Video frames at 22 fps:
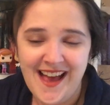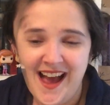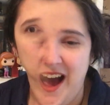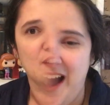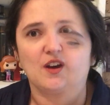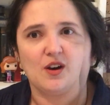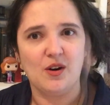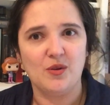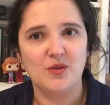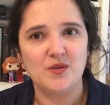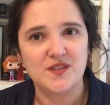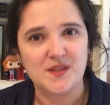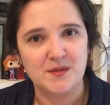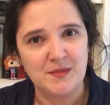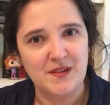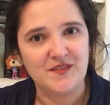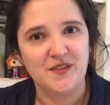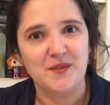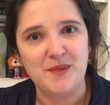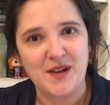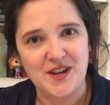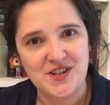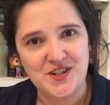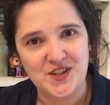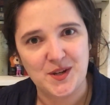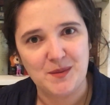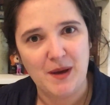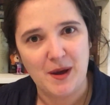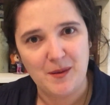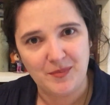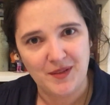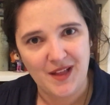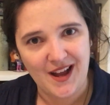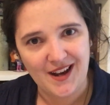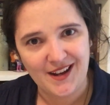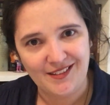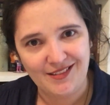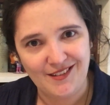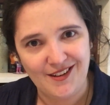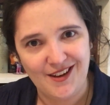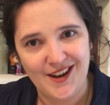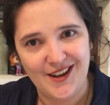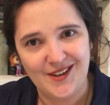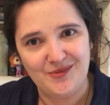So some information about
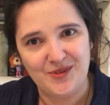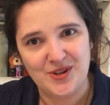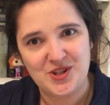Blackathon,